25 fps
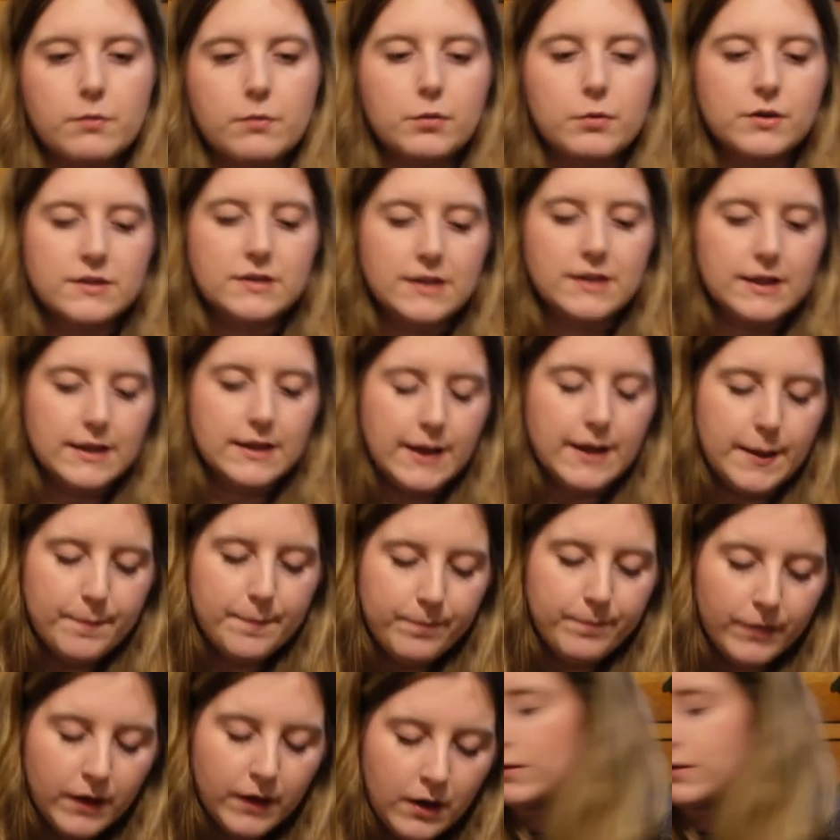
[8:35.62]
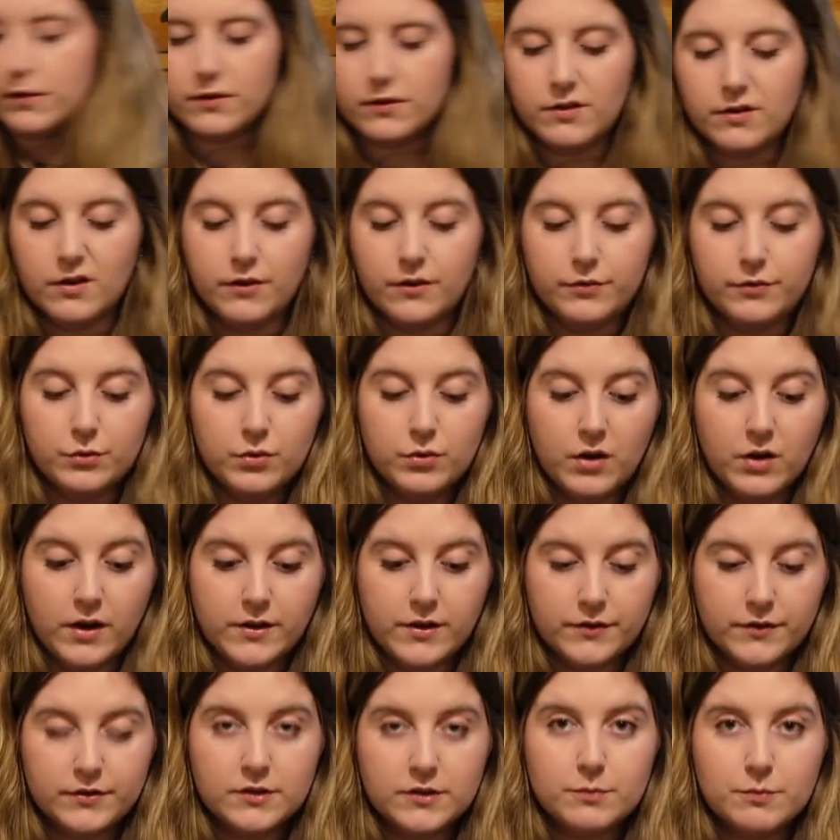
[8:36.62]
points in there that have all
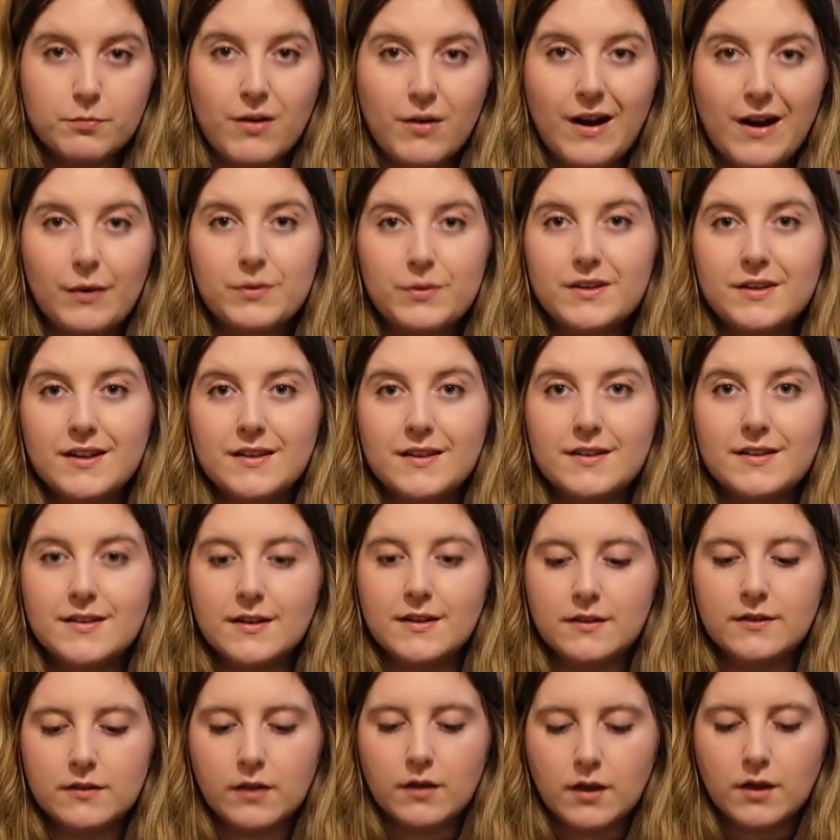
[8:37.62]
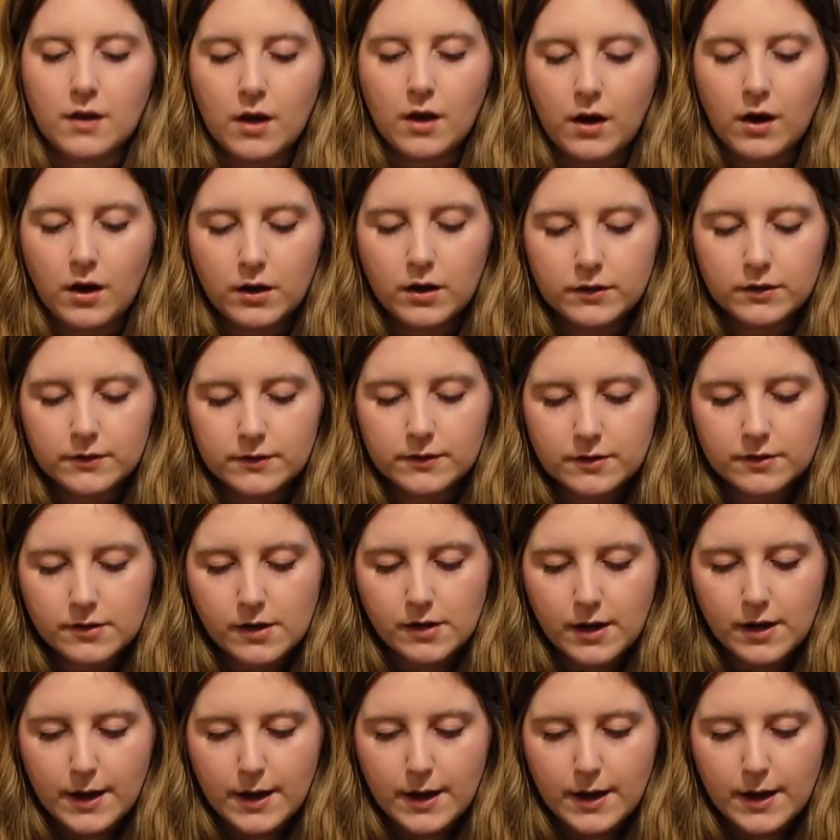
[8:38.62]
kind of sprouted since I cut